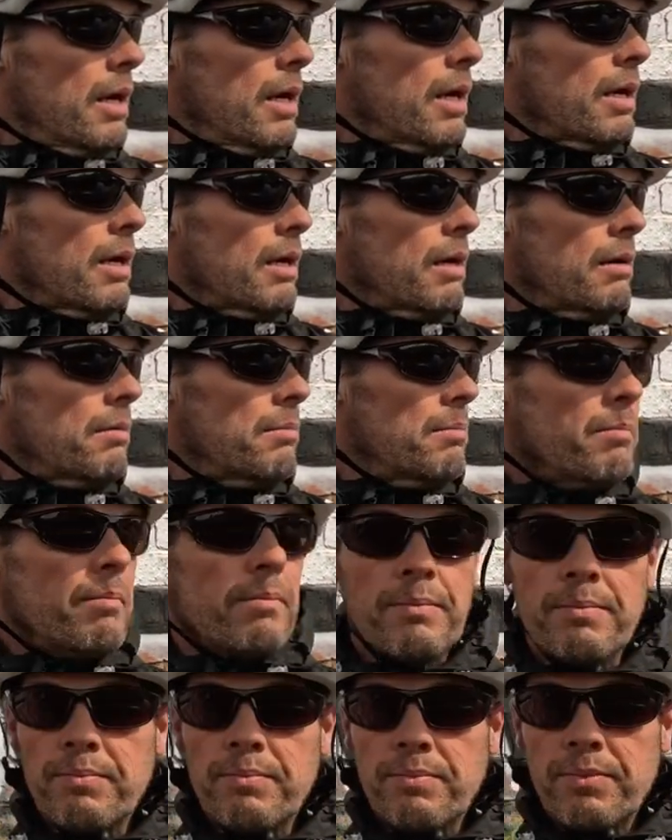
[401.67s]

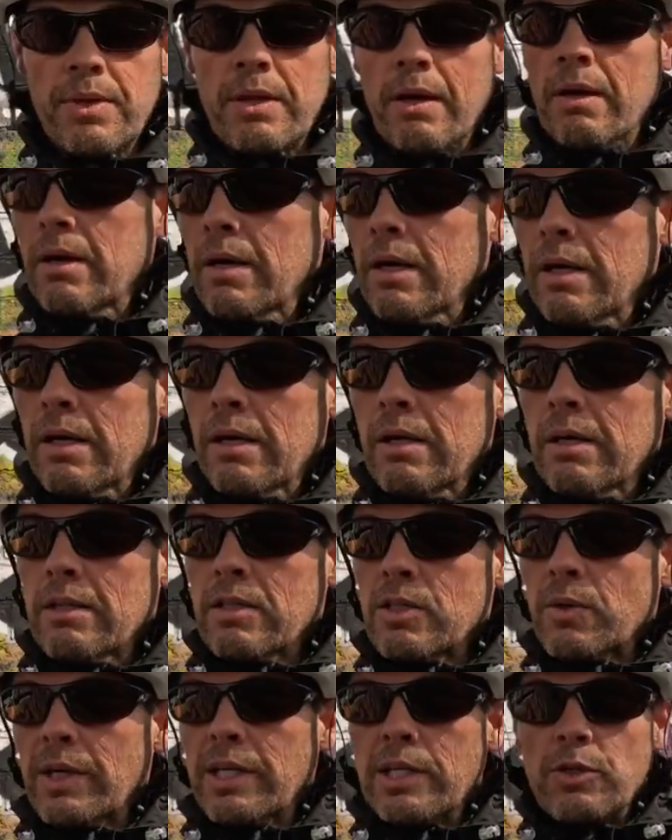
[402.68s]
Um,
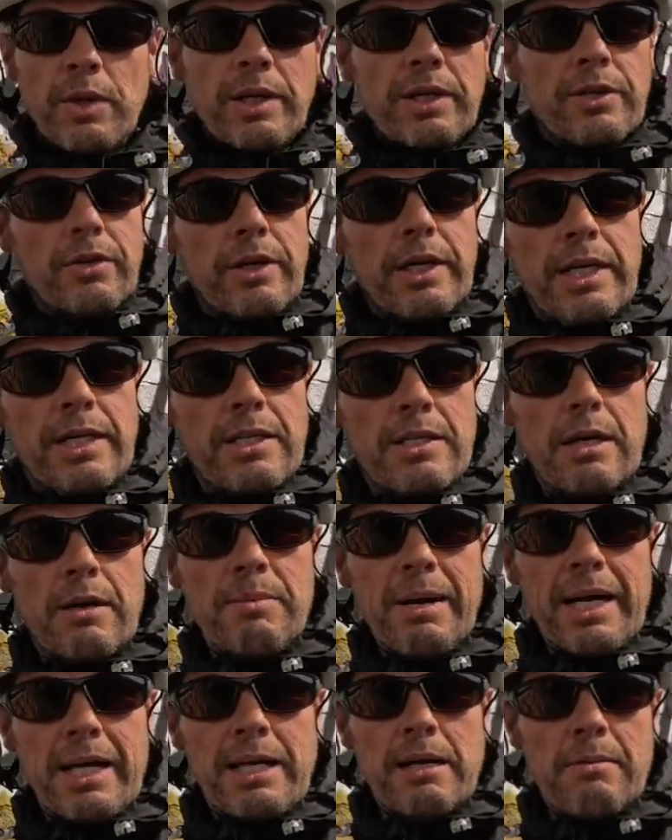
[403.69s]
2023, so
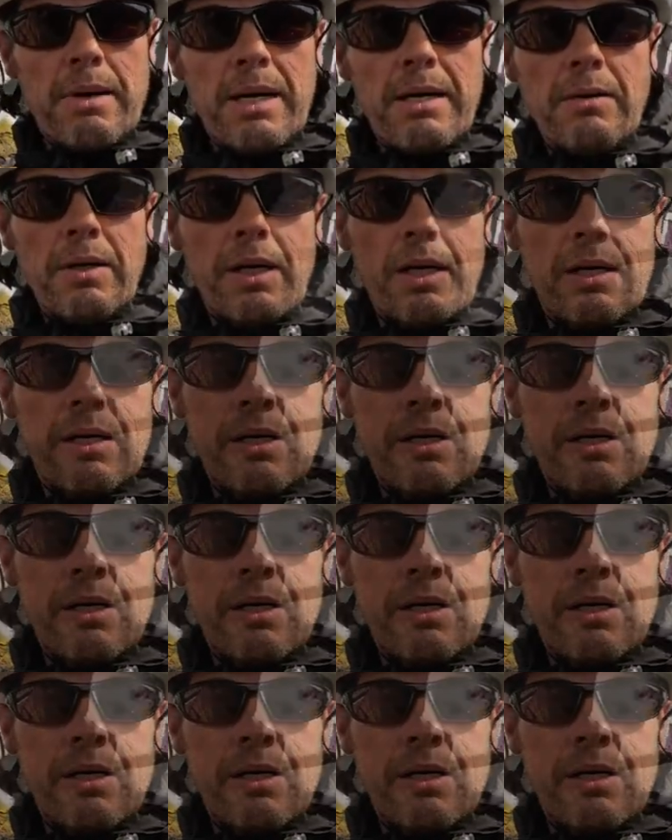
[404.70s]
back in a mo.